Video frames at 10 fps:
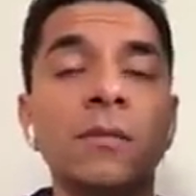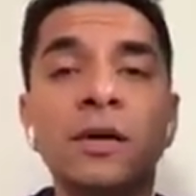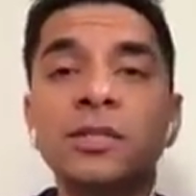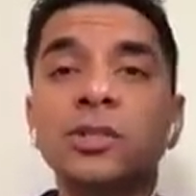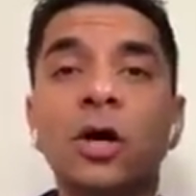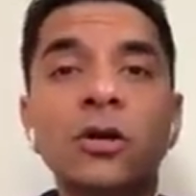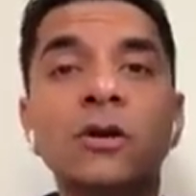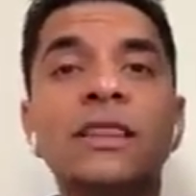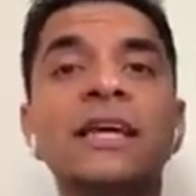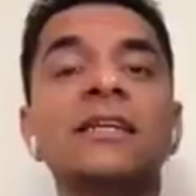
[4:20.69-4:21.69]
But it's not a
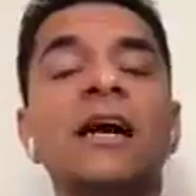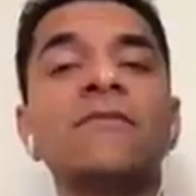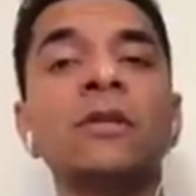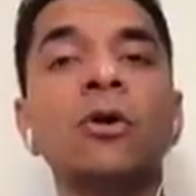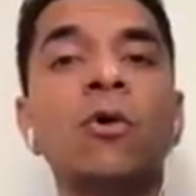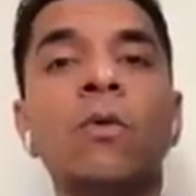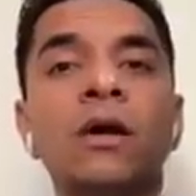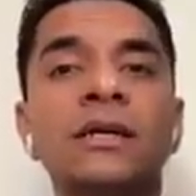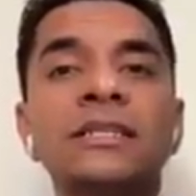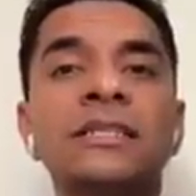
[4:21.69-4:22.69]
good thing to have a low
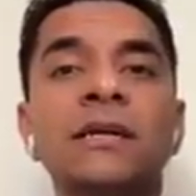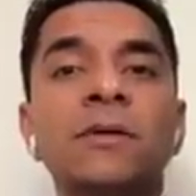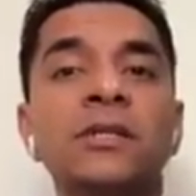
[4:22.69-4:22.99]
water intake